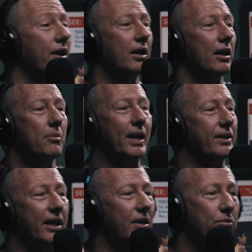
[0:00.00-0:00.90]
Oh no,
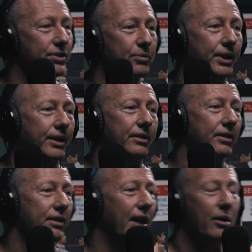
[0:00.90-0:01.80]
back then it was sweet.
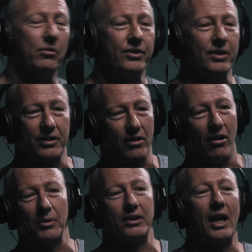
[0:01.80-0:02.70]
It was just
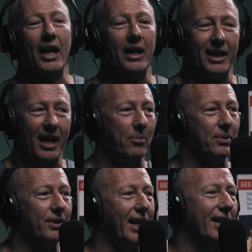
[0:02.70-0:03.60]
common, and it
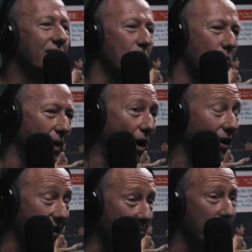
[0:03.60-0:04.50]
happened. And
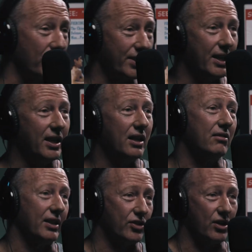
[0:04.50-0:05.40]
I can remember as a
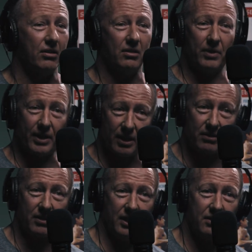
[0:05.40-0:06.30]
kid, like joking with
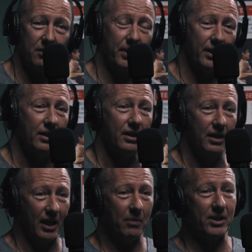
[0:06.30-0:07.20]
other kids about
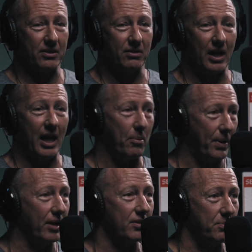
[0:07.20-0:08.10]
how much our
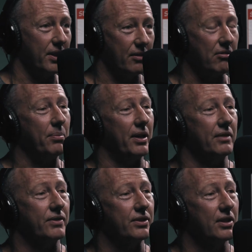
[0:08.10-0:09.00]
parents beat the crap
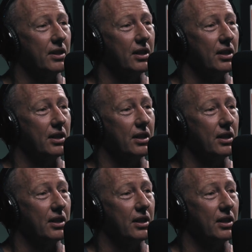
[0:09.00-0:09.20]
out of us.